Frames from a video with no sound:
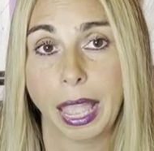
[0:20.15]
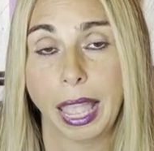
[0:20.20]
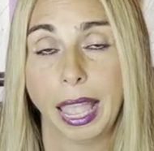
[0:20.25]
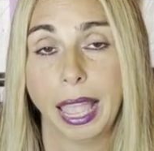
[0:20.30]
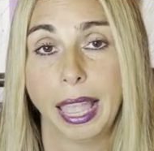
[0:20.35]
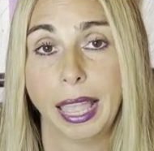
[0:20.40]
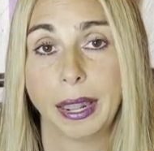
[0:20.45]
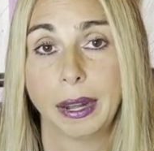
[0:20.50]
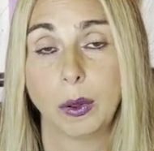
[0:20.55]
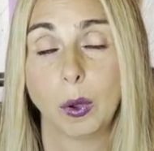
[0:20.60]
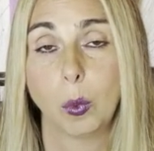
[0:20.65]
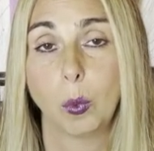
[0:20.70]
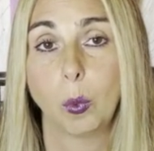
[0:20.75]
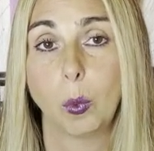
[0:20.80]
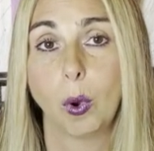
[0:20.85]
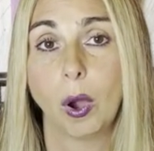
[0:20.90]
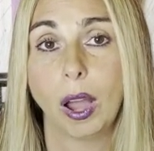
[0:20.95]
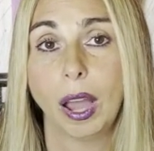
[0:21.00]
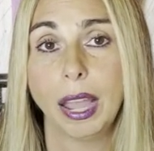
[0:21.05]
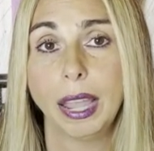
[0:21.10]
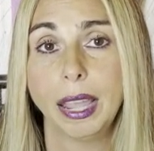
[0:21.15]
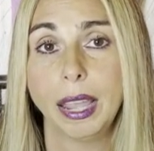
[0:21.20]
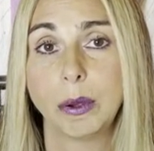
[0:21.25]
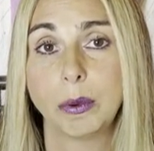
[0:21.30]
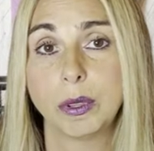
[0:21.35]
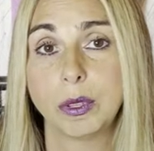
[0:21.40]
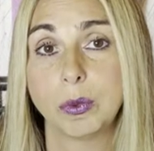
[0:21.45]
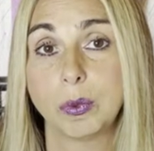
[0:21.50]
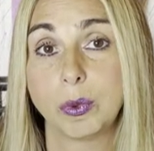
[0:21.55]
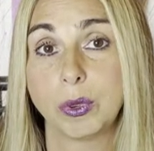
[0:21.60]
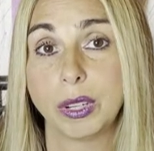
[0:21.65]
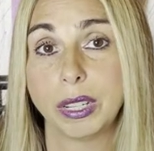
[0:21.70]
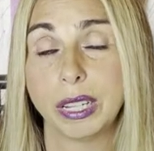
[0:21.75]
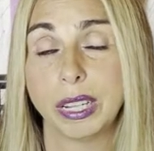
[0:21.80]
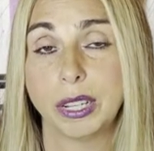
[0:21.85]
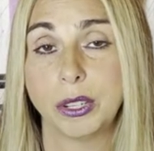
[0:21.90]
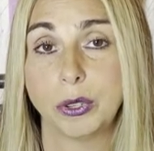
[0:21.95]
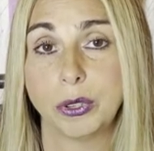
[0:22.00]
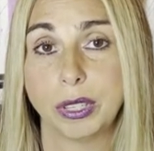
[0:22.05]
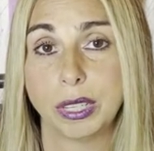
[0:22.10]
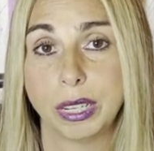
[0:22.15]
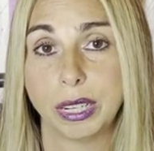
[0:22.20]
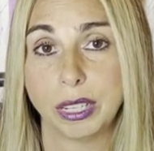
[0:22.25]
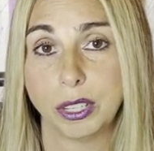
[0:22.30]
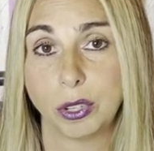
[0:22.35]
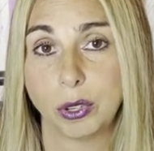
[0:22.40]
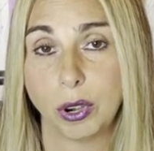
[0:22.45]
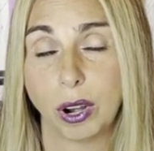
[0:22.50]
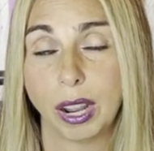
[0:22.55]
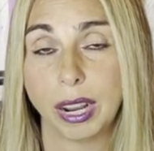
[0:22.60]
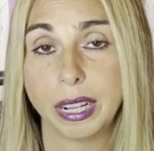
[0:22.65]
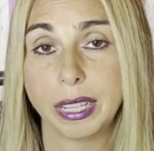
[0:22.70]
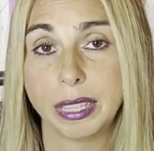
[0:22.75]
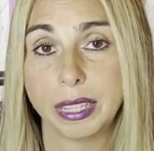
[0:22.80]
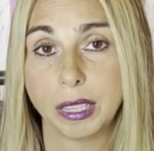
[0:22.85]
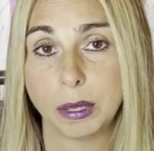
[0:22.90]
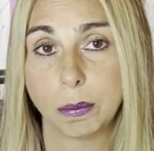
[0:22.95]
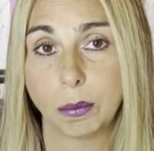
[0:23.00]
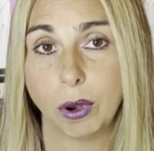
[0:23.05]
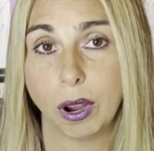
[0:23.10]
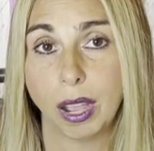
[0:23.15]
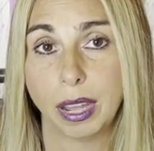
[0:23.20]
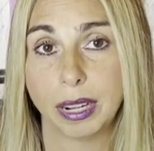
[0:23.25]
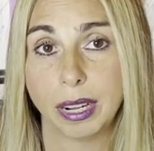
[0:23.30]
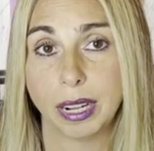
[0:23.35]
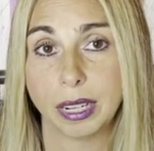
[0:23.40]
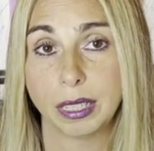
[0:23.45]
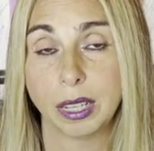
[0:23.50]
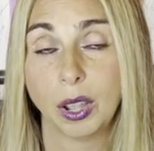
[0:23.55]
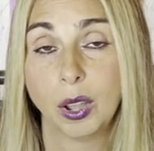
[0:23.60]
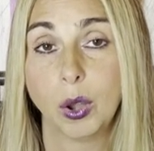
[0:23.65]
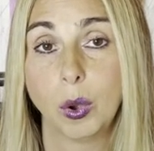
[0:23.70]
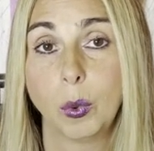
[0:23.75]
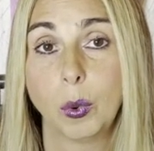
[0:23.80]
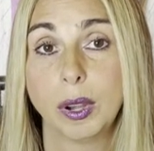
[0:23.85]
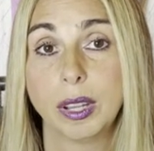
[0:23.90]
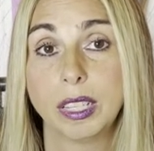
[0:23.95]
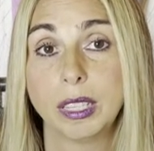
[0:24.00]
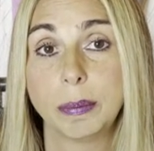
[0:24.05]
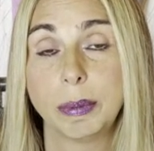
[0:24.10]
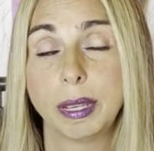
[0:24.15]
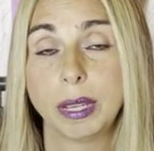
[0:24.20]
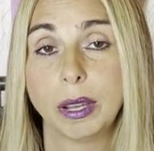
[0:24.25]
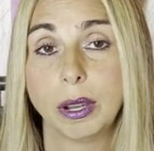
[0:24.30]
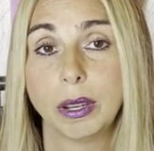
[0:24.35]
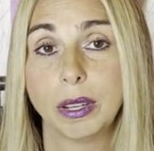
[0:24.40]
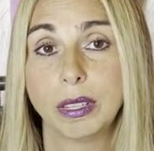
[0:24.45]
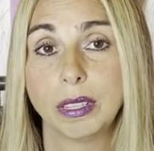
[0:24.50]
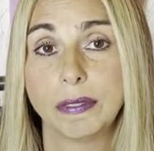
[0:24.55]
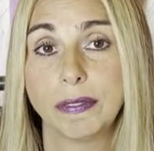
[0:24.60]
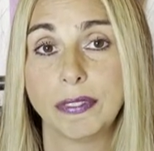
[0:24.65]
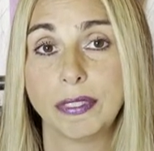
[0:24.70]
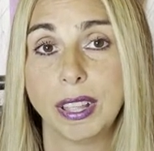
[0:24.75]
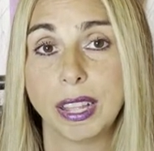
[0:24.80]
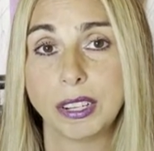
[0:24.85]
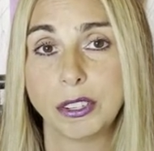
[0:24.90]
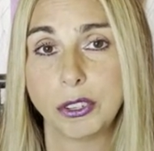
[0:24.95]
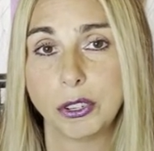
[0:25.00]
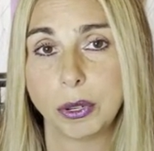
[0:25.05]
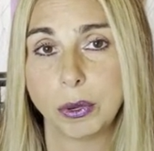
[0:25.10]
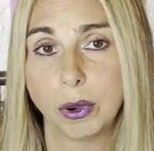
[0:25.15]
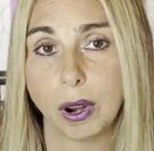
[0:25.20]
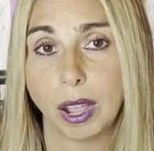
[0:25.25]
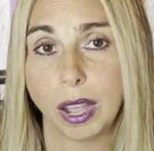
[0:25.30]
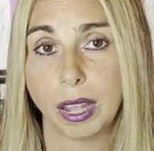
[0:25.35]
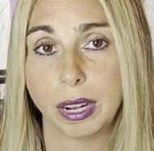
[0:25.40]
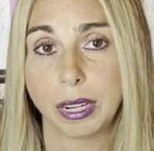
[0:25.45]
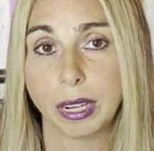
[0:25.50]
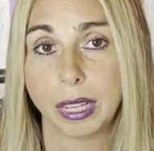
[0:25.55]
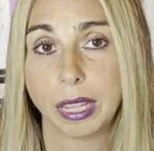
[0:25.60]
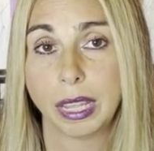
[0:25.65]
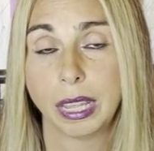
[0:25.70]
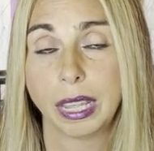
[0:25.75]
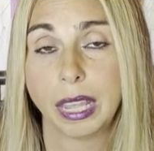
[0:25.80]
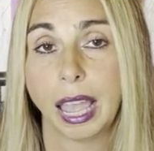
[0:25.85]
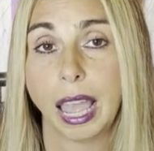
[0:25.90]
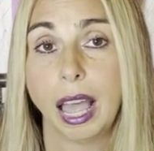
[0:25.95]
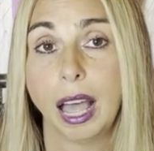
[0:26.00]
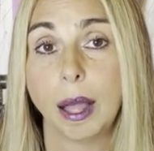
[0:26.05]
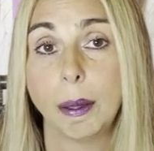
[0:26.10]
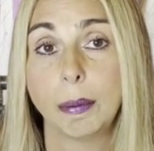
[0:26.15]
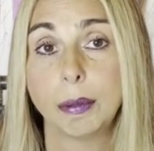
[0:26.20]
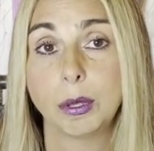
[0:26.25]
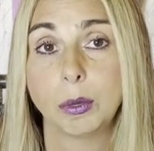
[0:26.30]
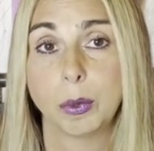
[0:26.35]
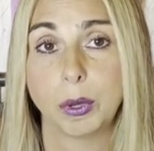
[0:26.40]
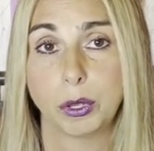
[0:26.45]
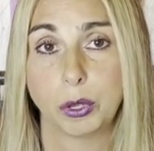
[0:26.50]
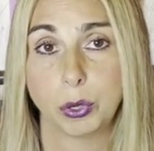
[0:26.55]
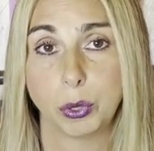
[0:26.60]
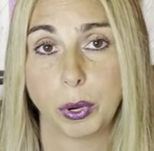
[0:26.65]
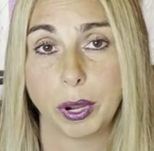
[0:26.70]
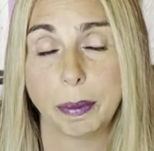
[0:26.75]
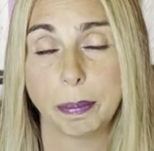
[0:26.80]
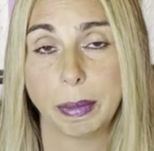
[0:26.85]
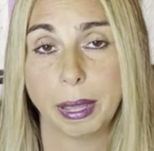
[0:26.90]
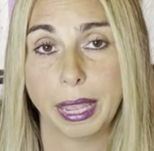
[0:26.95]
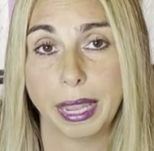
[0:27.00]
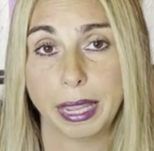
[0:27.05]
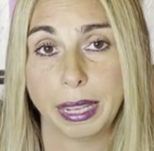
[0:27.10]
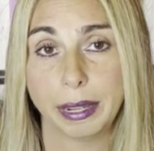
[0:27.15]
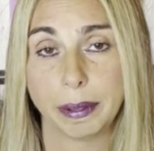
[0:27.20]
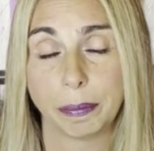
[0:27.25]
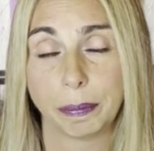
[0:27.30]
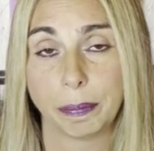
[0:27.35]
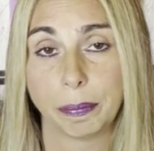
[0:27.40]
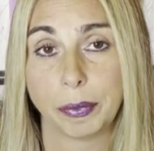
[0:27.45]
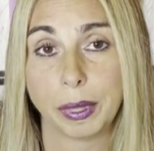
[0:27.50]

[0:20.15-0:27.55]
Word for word: and why I was really interested in trying this product was because Flexuron helps with joint pain.